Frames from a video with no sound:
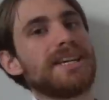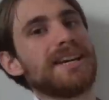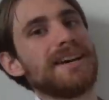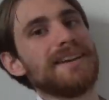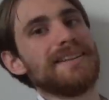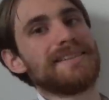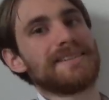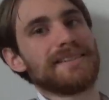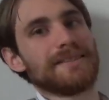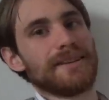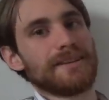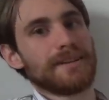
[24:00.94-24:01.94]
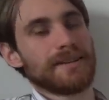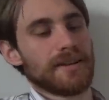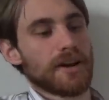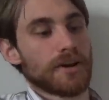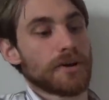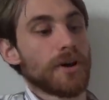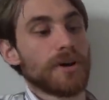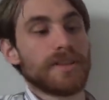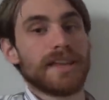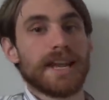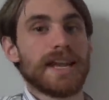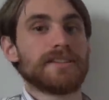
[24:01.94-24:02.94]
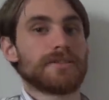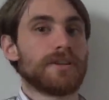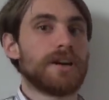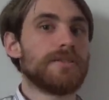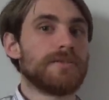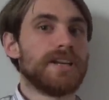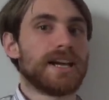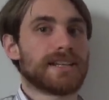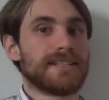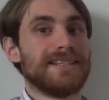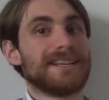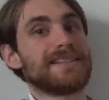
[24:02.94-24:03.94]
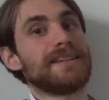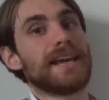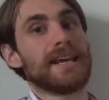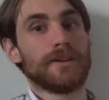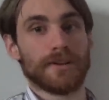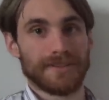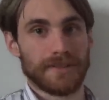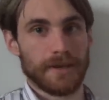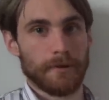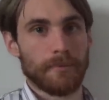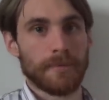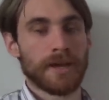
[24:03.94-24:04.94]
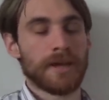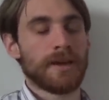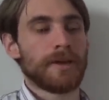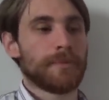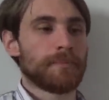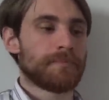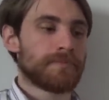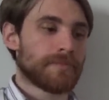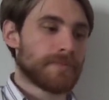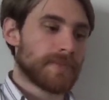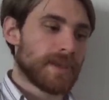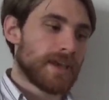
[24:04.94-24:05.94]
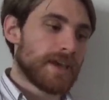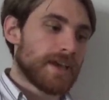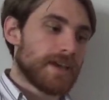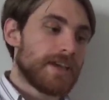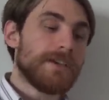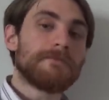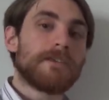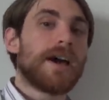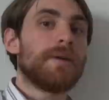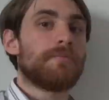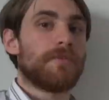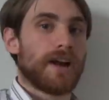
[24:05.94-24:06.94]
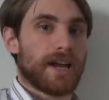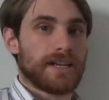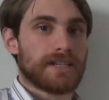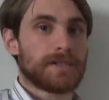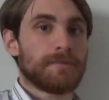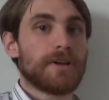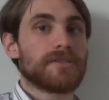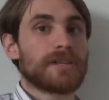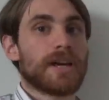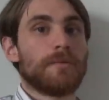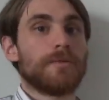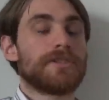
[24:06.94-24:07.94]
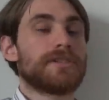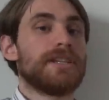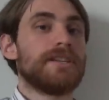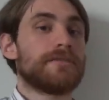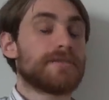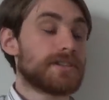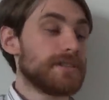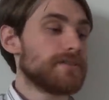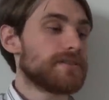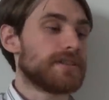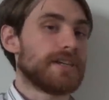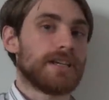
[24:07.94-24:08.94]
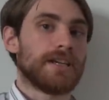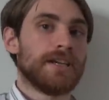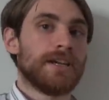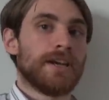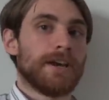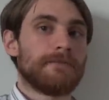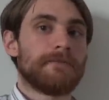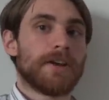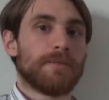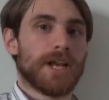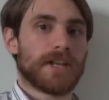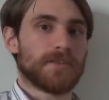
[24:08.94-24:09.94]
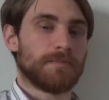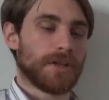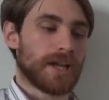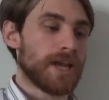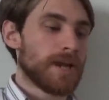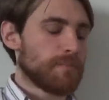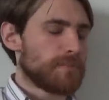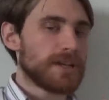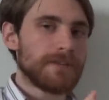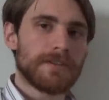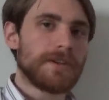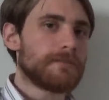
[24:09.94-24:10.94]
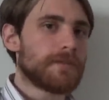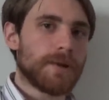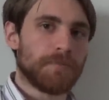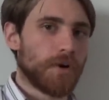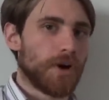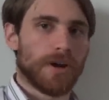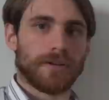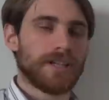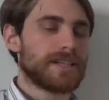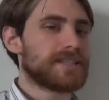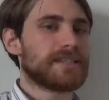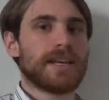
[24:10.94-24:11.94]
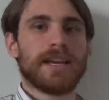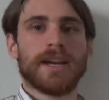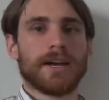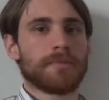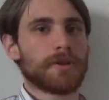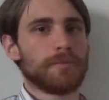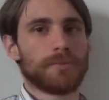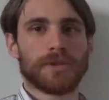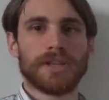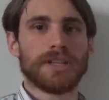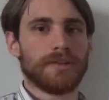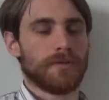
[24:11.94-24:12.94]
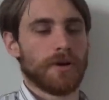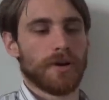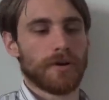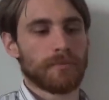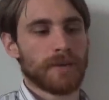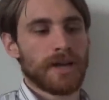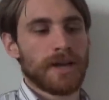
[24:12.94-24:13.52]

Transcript: because a card that hates on other decks doesn't hate on them. If I'm right, Spellskite will st- still see a fair amount of play. But even if I'm wrong, let's say I'm completely wrong,